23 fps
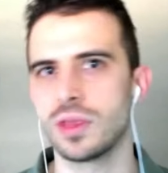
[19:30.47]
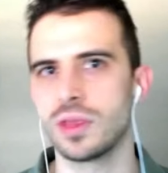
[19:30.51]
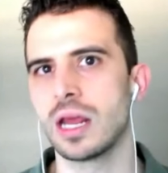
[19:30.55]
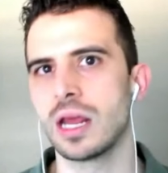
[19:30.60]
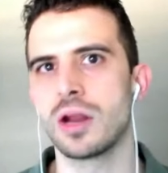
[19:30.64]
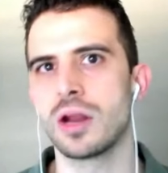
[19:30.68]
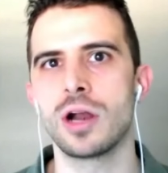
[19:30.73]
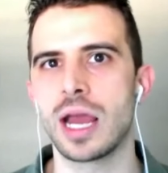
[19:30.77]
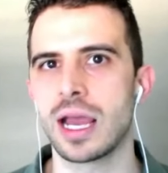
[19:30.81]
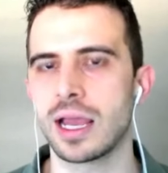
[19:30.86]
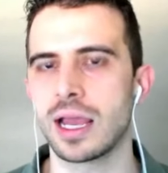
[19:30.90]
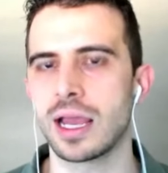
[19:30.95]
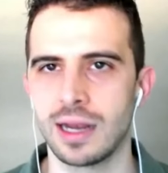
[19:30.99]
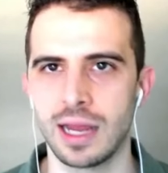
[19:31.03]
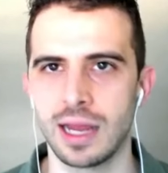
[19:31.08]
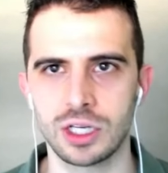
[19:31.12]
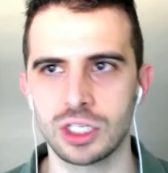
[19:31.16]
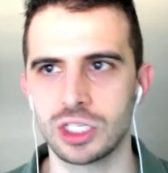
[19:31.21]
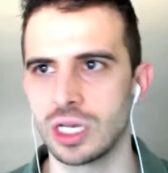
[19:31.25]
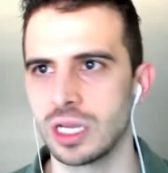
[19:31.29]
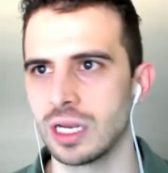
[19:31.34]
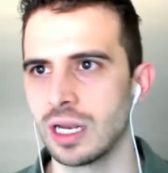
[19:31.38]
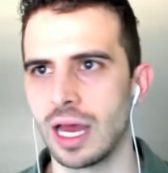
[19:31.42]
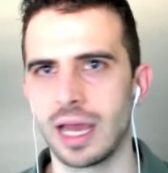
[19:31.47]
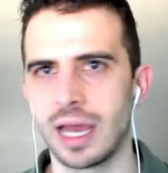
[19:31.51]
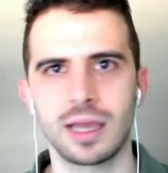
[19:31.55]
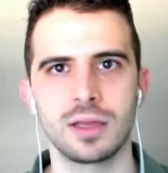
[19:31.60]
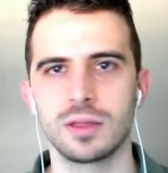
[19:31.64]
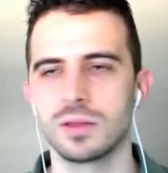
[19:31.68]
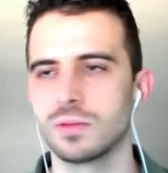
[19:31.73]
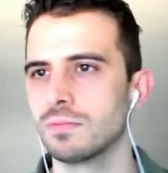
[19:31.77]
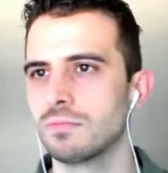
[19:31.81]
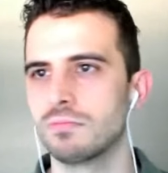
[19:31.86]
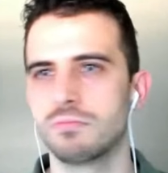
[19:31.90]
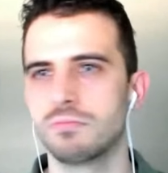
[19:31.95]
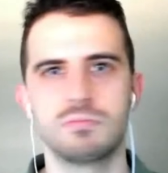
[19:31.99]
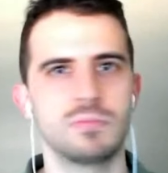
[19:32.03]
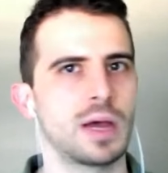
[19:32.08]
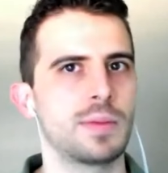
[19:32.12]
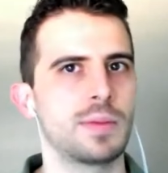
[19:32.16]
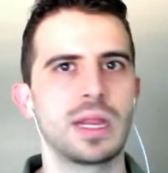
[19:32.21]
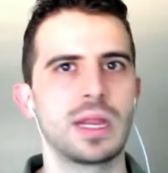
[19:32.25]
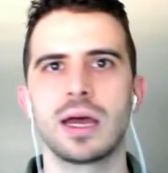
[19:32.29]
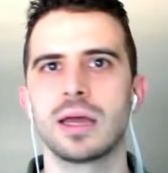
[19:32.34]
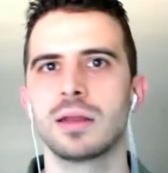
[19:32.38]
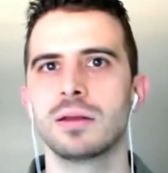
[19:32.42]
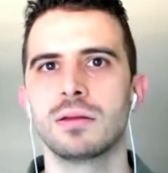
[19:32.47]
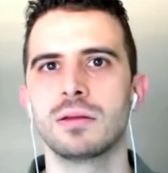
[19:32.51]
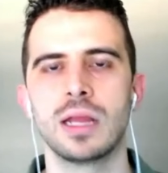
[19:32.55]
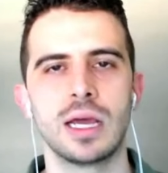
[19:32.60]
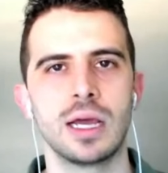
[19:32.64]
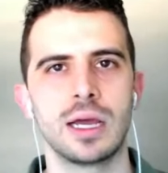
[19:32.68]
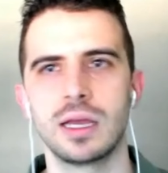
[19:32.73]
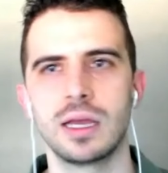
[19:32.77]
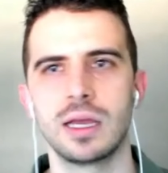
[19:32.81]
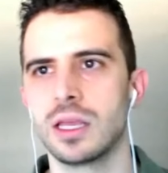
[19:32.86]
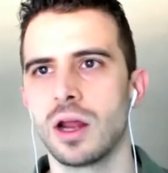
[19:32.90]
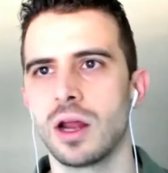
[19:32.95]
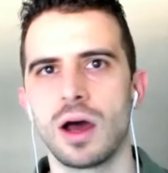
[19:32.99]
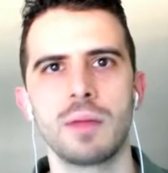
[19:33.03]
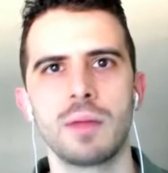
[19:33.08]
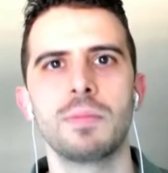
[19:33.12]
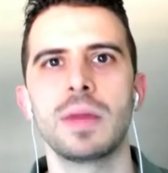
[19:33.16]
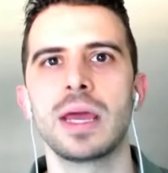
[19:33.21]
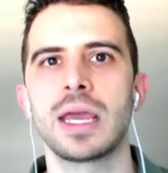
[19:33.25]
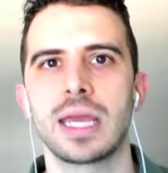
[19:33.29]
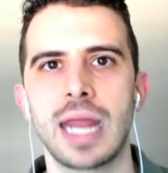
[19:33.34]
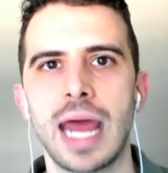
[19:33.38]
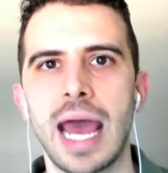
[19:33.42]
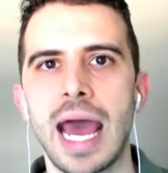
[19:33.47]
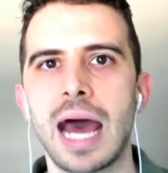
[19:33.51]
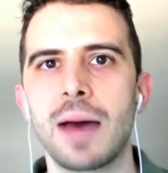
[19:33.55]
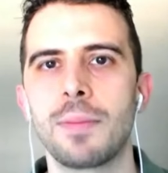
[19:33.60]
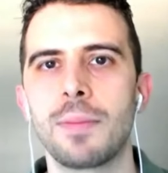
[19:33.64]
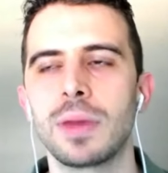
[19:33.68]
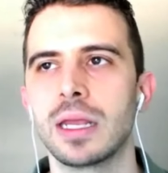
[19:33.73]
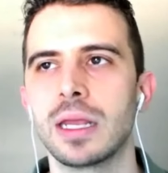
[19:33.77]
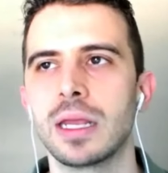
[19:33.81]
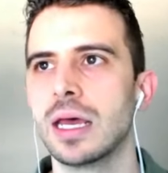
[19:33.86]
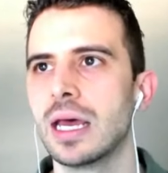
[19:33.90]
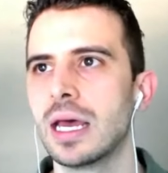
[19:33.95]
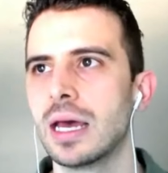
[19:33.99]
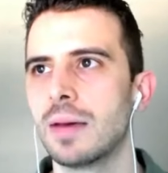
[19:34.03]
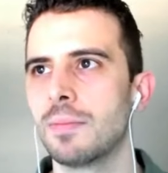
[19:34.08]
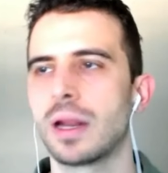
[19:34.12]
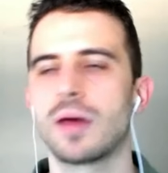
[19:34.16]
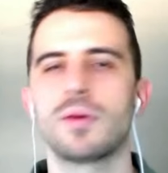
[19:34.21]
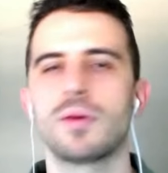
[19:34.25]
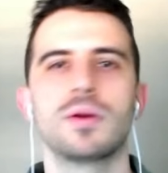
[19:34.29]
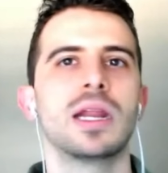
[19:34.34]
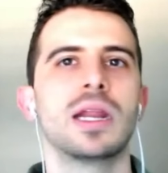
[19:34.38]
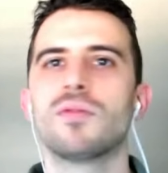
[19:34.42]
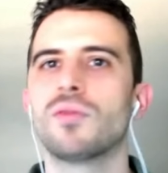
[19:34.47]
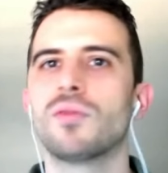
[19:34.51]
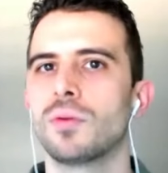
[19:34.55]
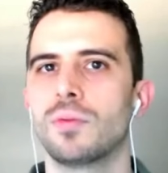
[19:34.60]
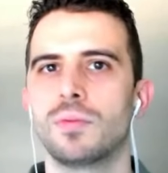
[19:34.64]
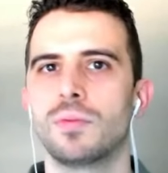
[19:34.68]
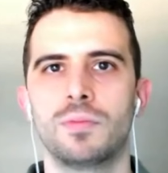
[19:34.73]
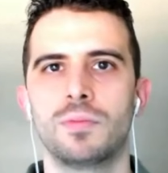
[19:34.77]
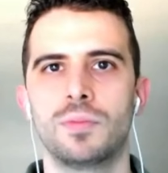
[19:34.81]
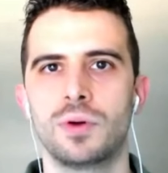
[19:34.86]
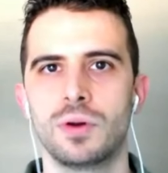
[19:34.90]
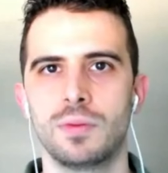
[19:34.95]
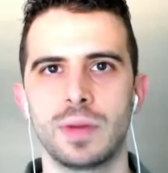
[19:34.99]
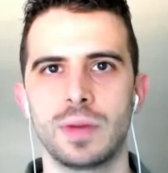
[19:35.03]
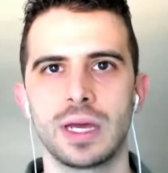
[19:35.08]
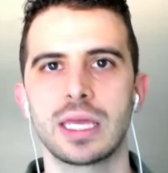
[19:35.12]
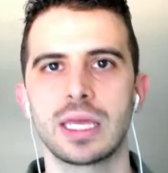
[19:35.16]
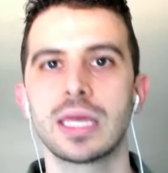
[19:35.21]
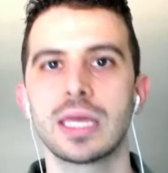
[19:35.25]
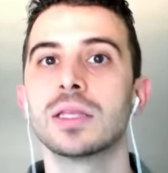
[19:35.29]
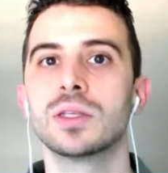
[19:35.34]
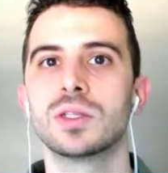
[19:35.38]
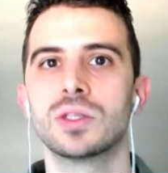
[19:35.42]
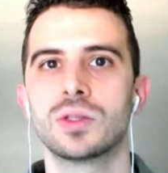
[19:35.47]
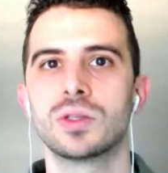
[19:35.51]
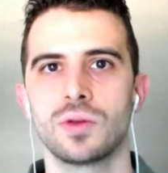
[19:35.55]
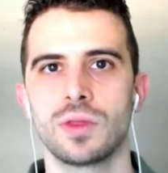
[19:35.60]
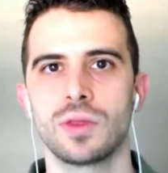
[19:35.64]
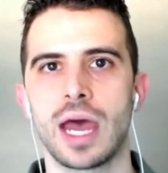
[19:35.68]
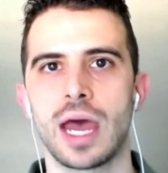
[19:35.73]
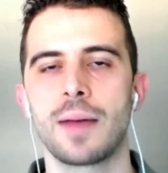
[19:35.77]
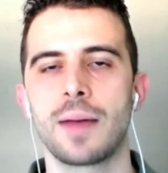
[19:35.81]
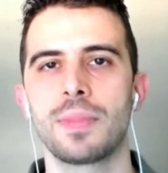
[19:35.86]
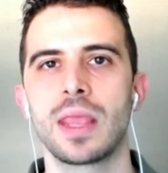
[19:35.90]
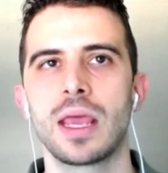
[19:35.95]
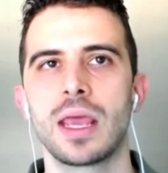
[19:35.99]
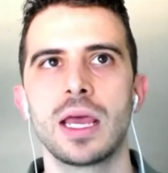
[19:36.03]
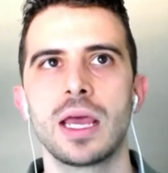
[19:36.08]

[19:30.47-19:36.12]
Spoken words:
internet connection, I'd make it happen, but I would never put my kids through that.